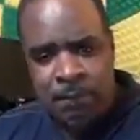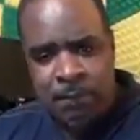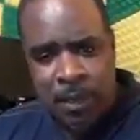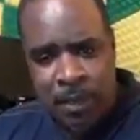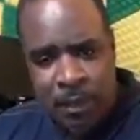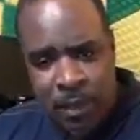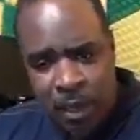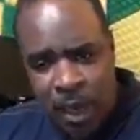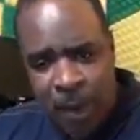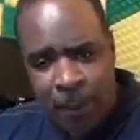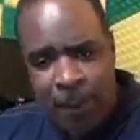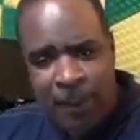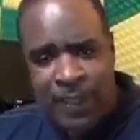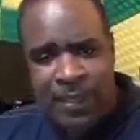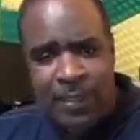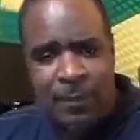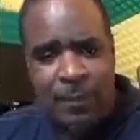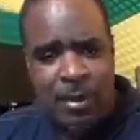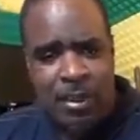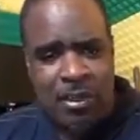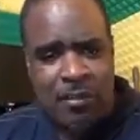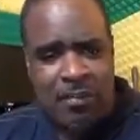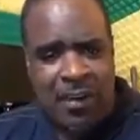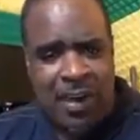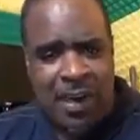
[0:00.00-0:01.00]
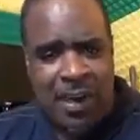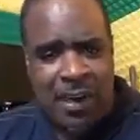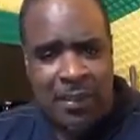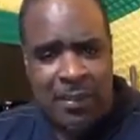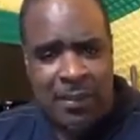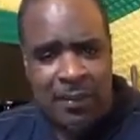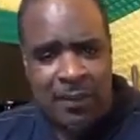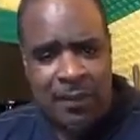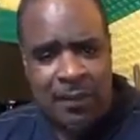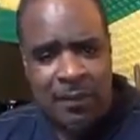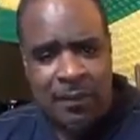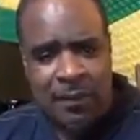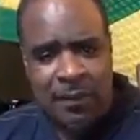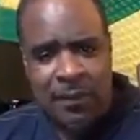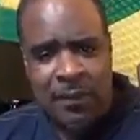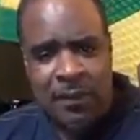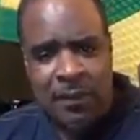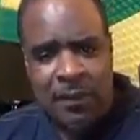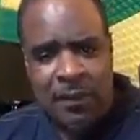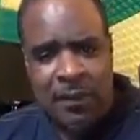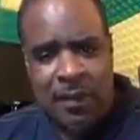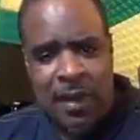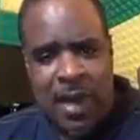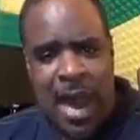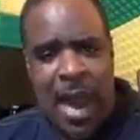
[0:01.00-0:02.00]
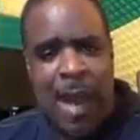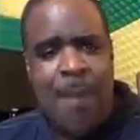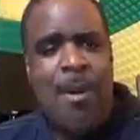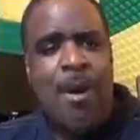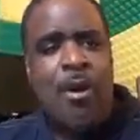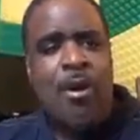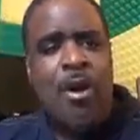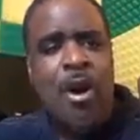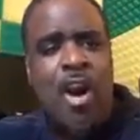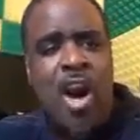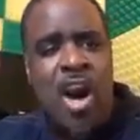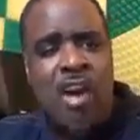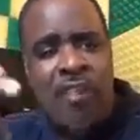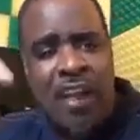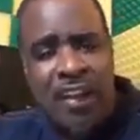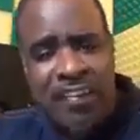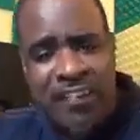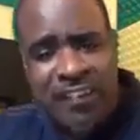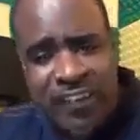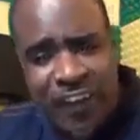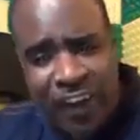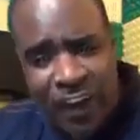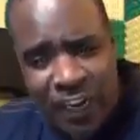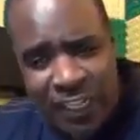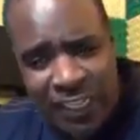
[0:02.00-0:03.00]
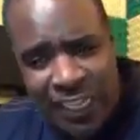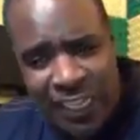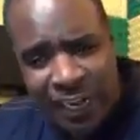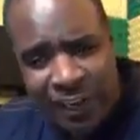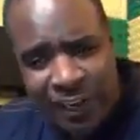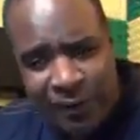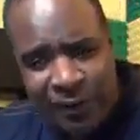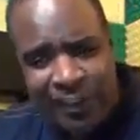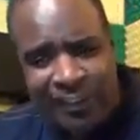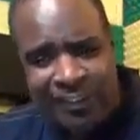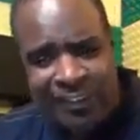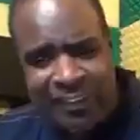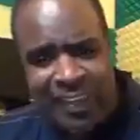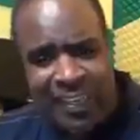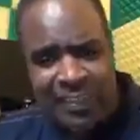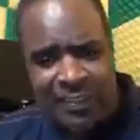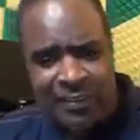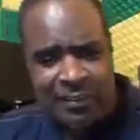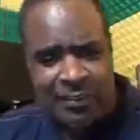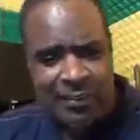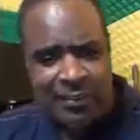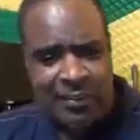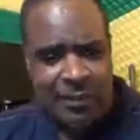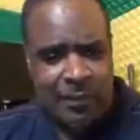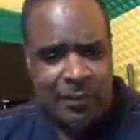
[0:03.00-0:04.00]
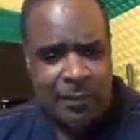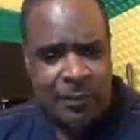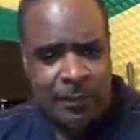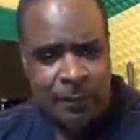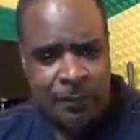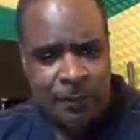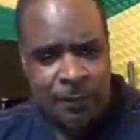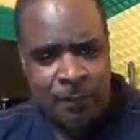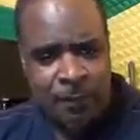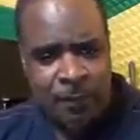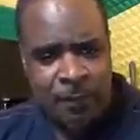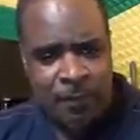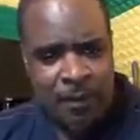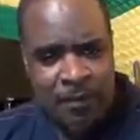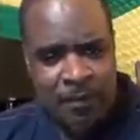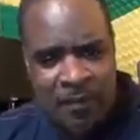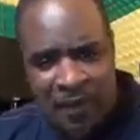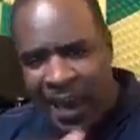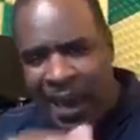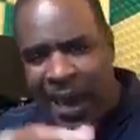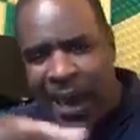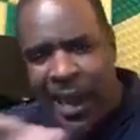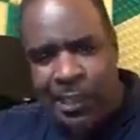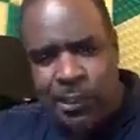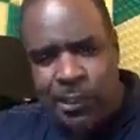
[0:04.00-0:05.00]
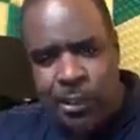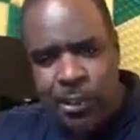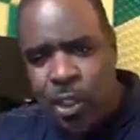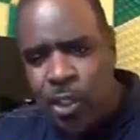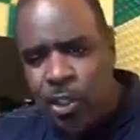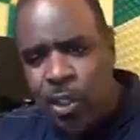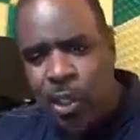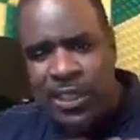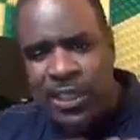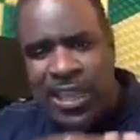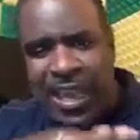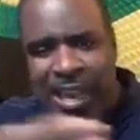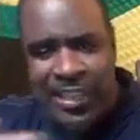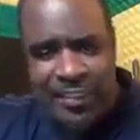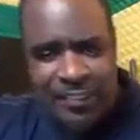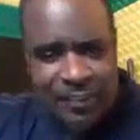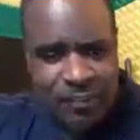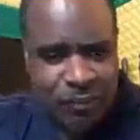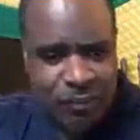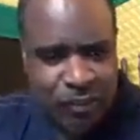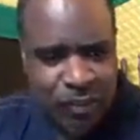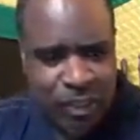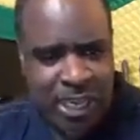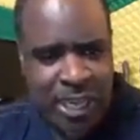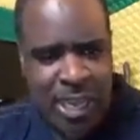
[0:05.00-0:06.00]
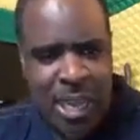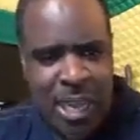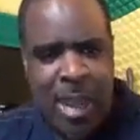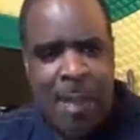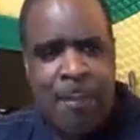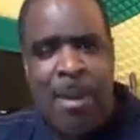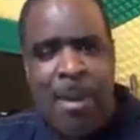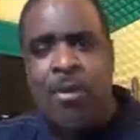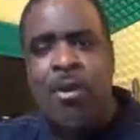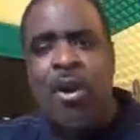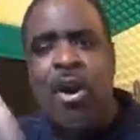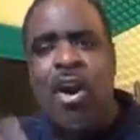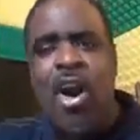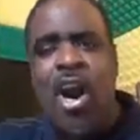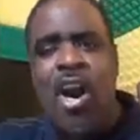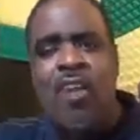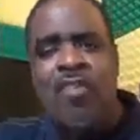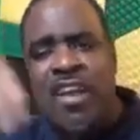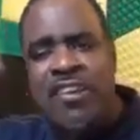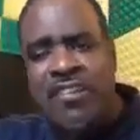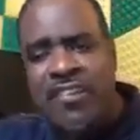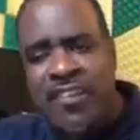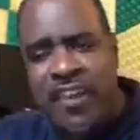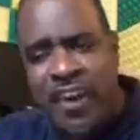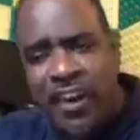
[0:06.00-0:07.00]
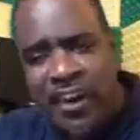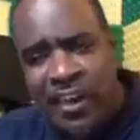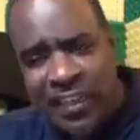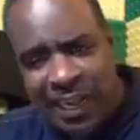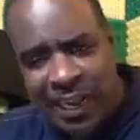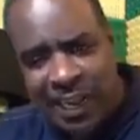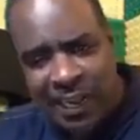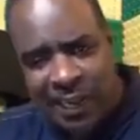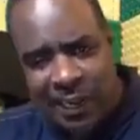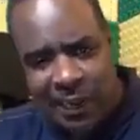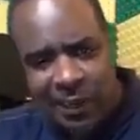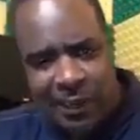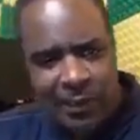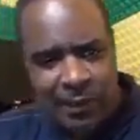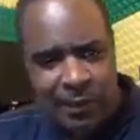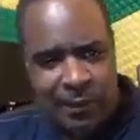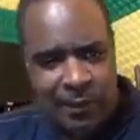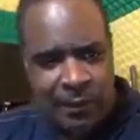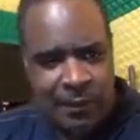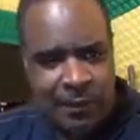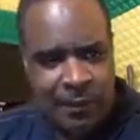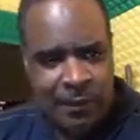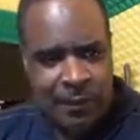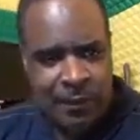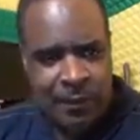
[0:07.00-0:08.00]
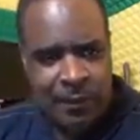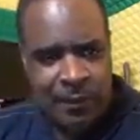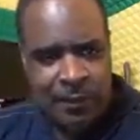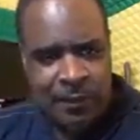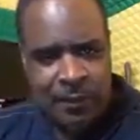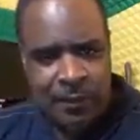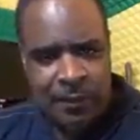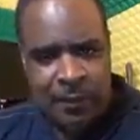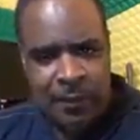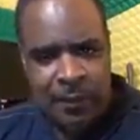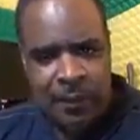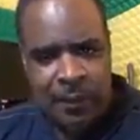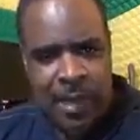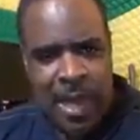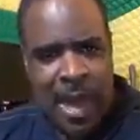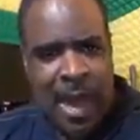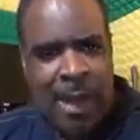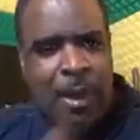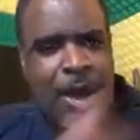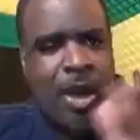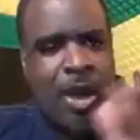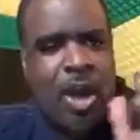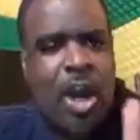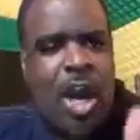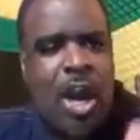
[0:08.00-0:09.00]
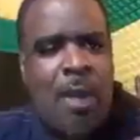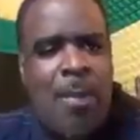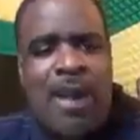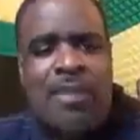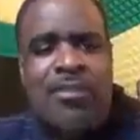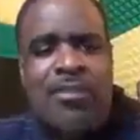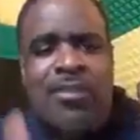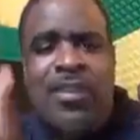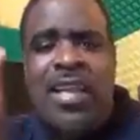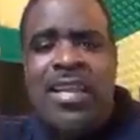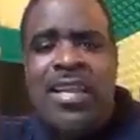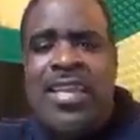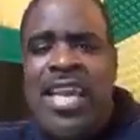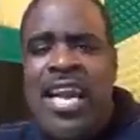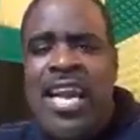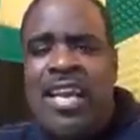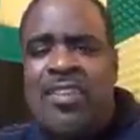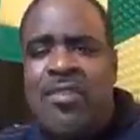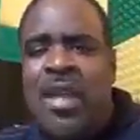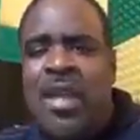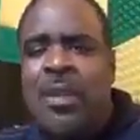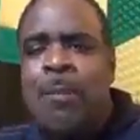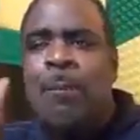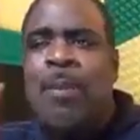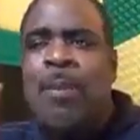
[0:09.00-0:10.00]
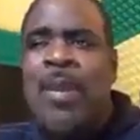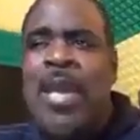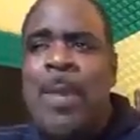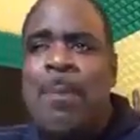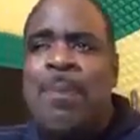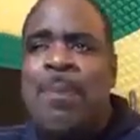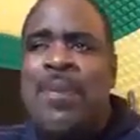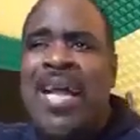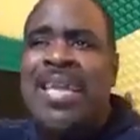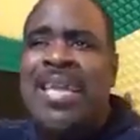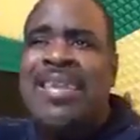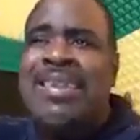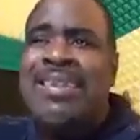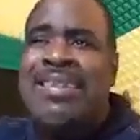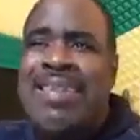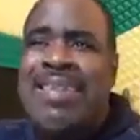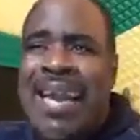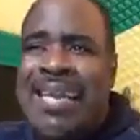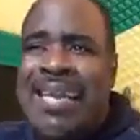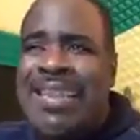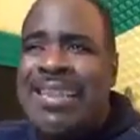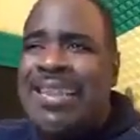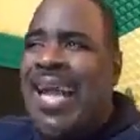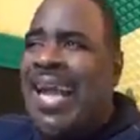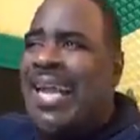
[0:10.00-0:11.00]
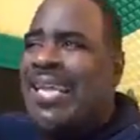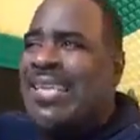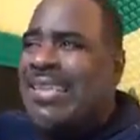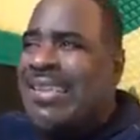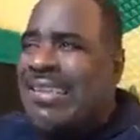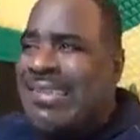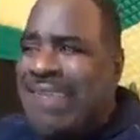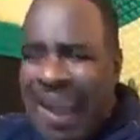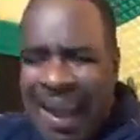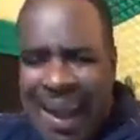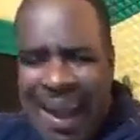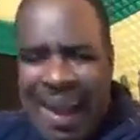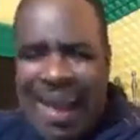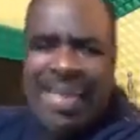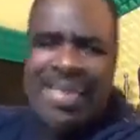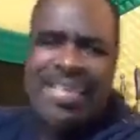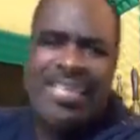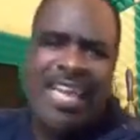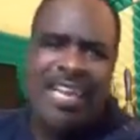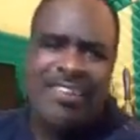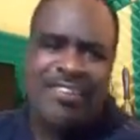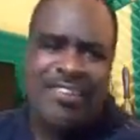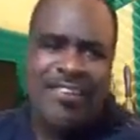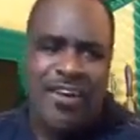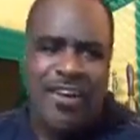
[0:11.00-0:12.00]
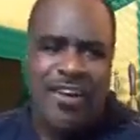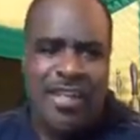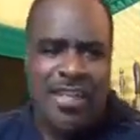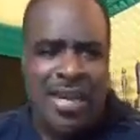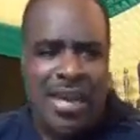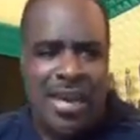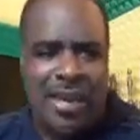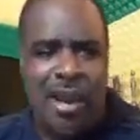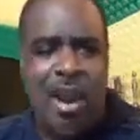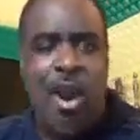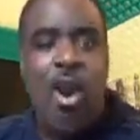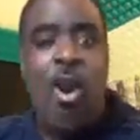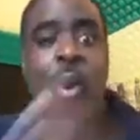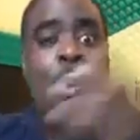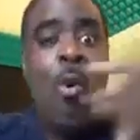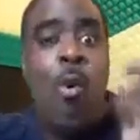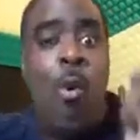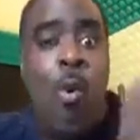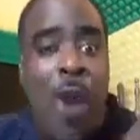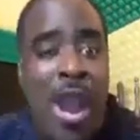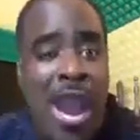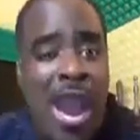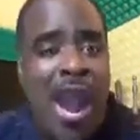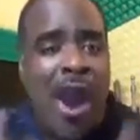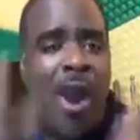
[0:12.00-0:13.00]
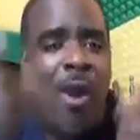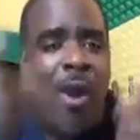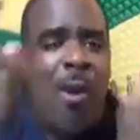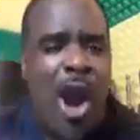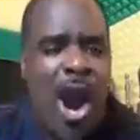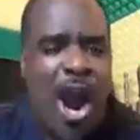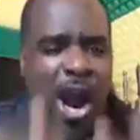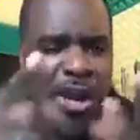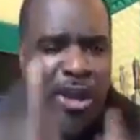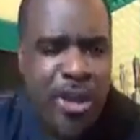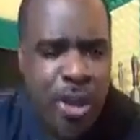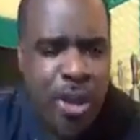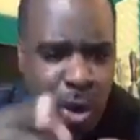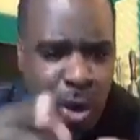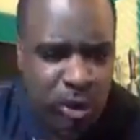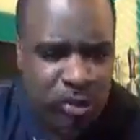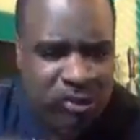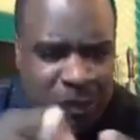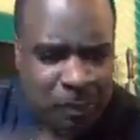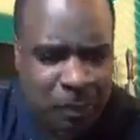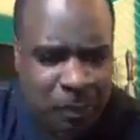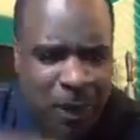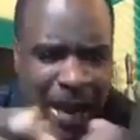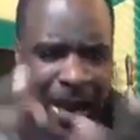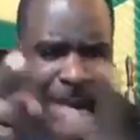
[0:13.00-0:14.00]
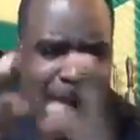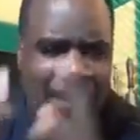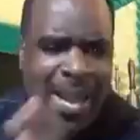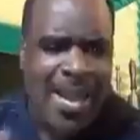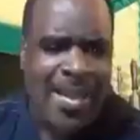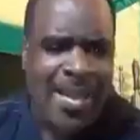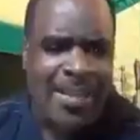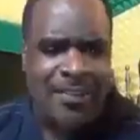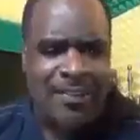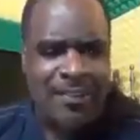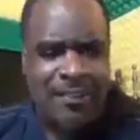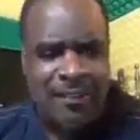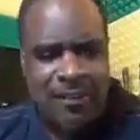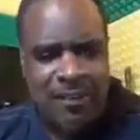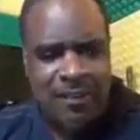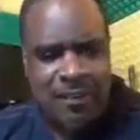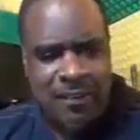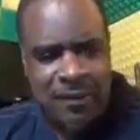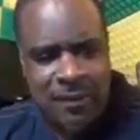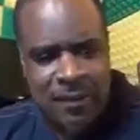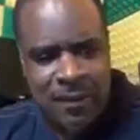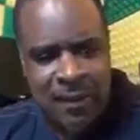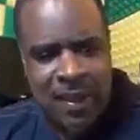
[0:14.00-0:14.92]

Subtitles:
I could go up on the boulevard. And I could go over Sherlock Crescent. For all who don't know the history. I could go over Sherlock. And I could go back to the days when people are dead like dog in a Sherlock. Where were you, Spragga Benz?